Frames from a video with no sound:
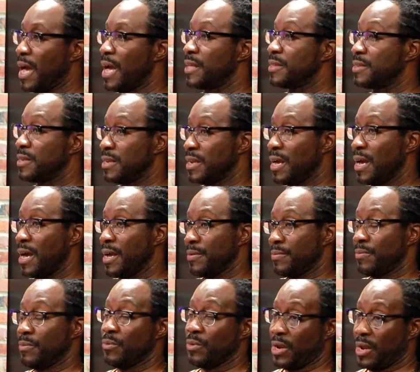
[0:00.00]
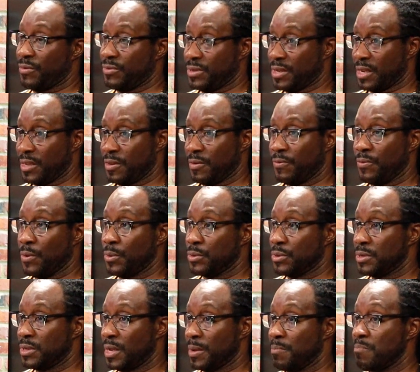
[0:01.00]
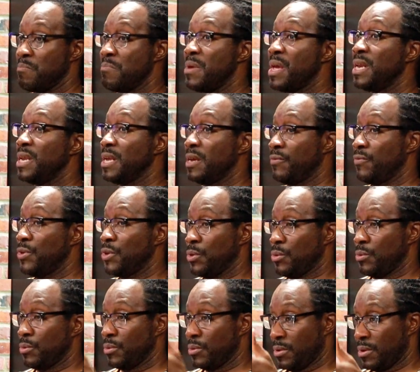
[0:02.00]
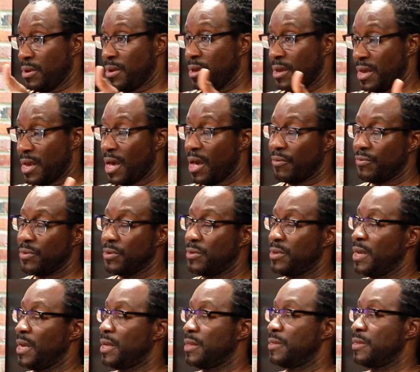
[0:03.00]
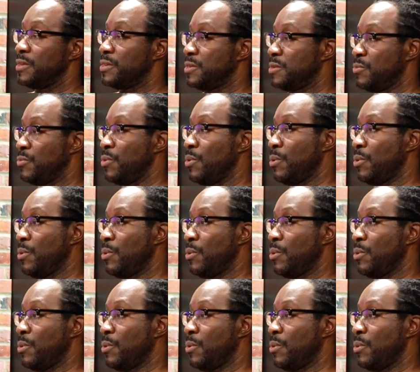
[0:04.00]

What I've said to folks is that many of you have to take this